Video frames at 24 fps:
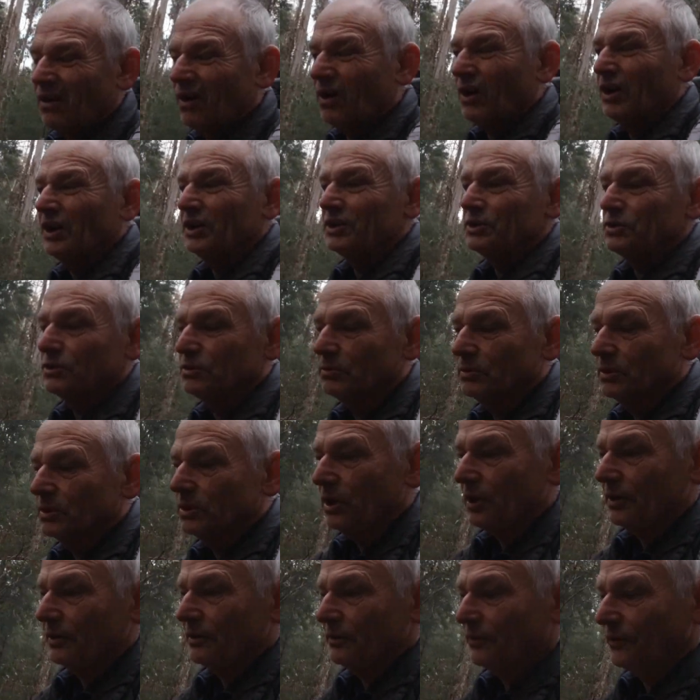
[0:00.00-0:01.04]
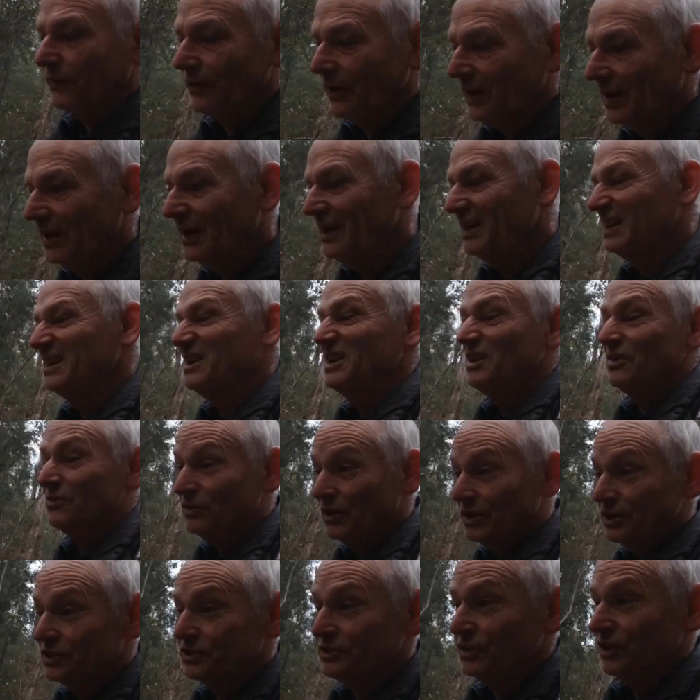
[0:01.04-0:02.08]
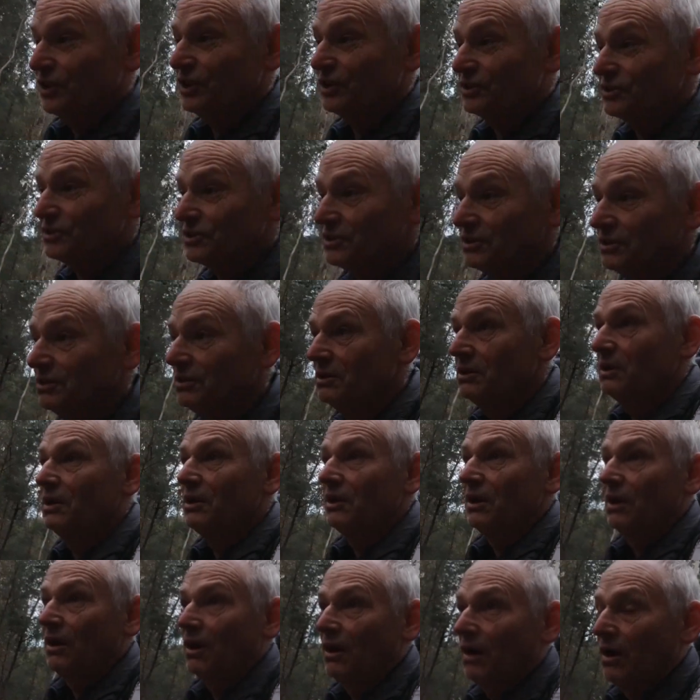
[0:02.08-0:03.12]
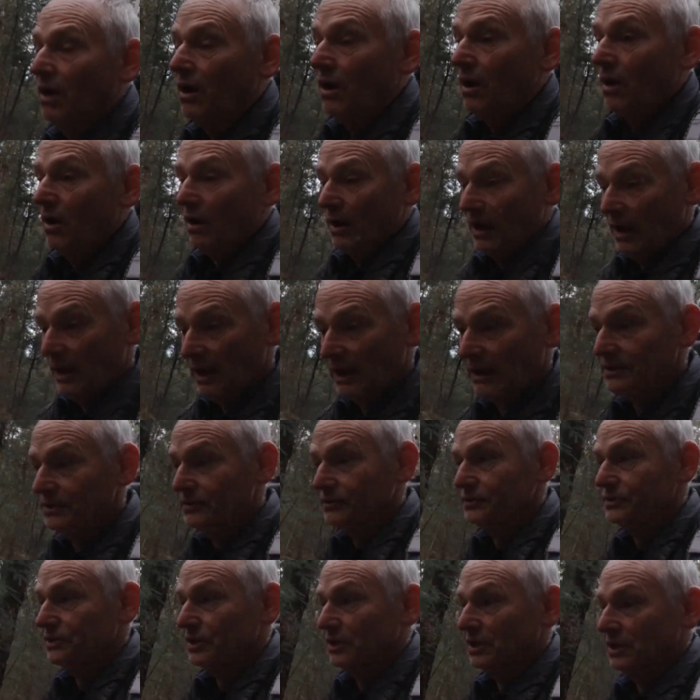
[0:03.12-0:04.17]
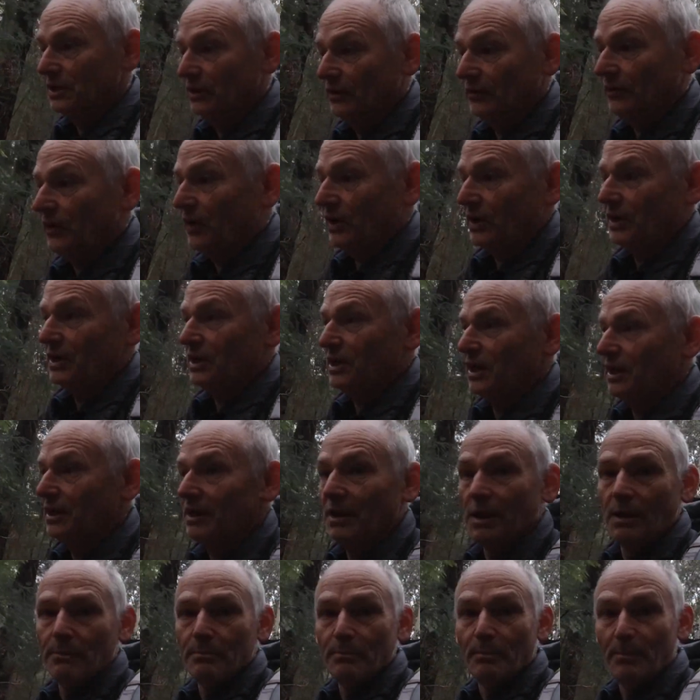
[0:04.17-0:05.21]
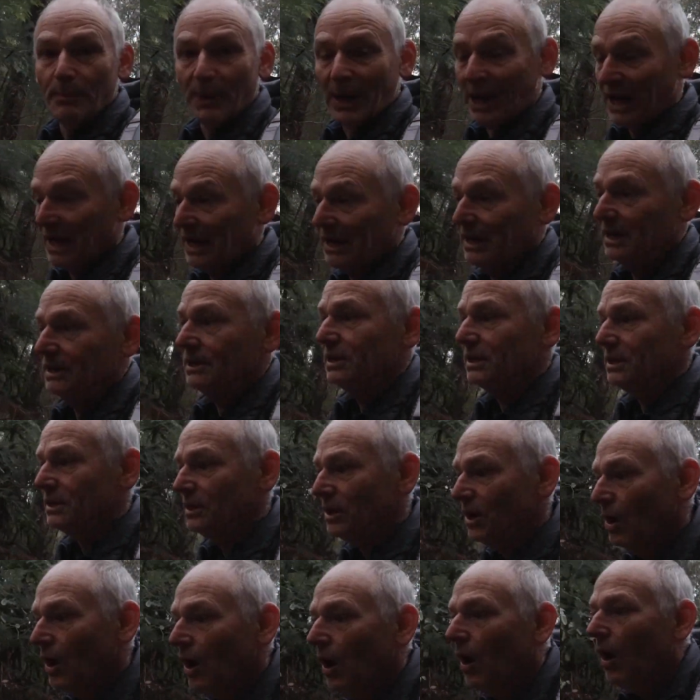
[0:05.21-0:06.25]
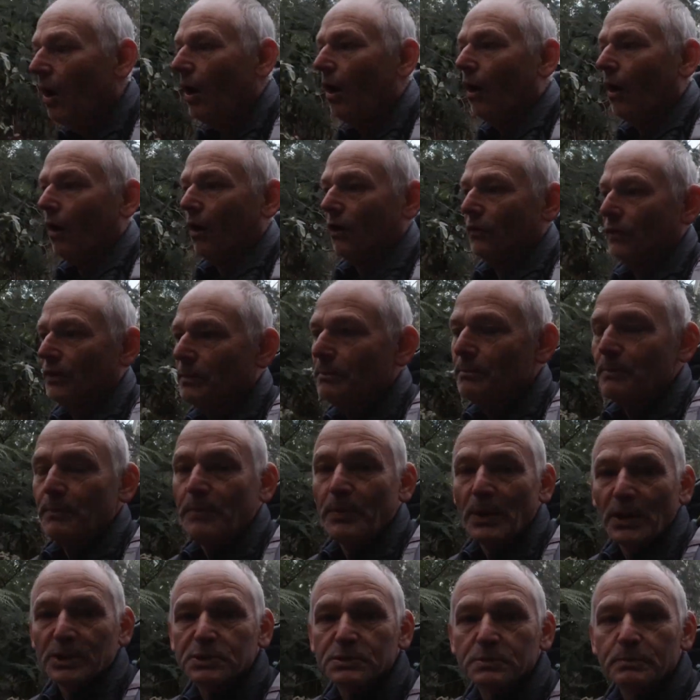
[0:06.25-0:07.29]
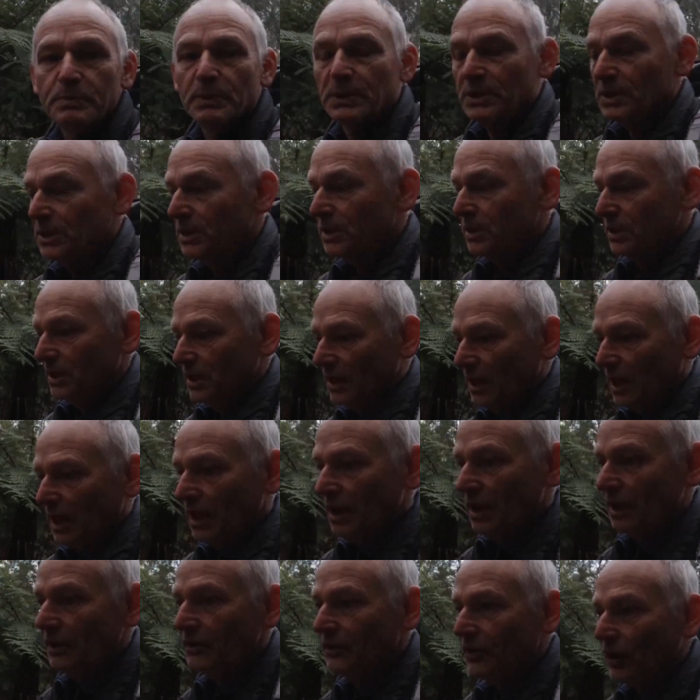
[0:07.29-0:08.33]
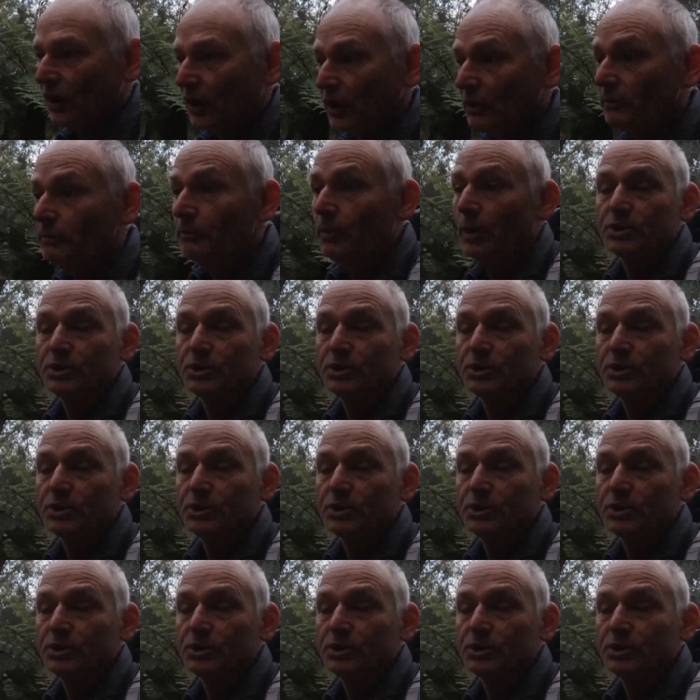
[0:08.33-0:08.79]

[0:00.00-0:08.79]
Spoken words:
I do a lot of research to see if I can get a bargain on the best bit of gear that I could